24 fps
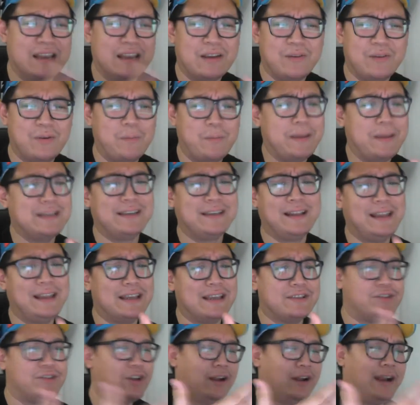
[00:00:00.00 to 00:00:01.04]
Well, basically
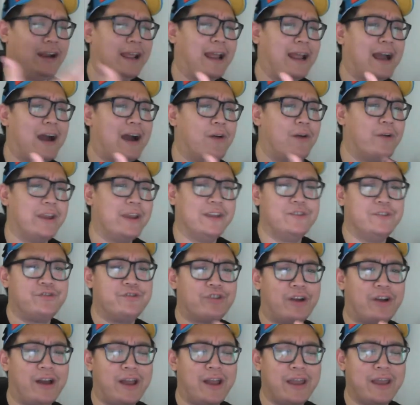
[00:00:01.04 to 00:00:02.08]
it's not like how a
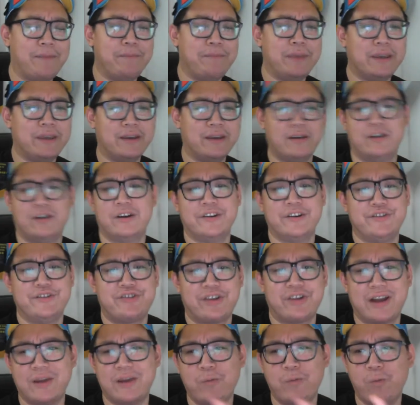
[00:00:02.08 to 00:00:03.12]
dry beer or a
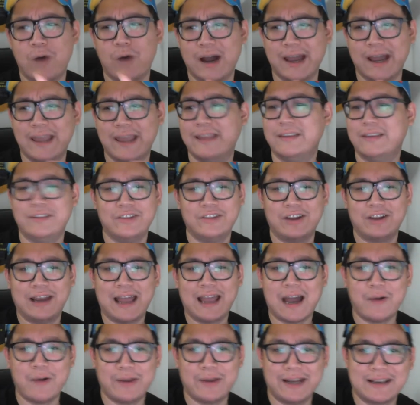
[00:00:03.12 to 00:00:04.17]
dry wine, not like
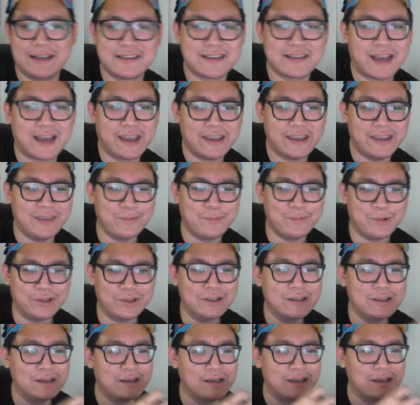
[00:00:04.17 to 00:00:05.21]
how an Asahi would
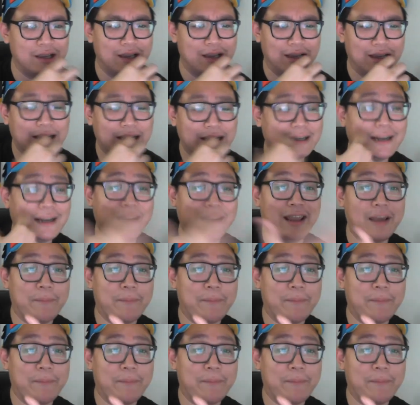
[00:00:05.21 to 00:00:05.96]
clear your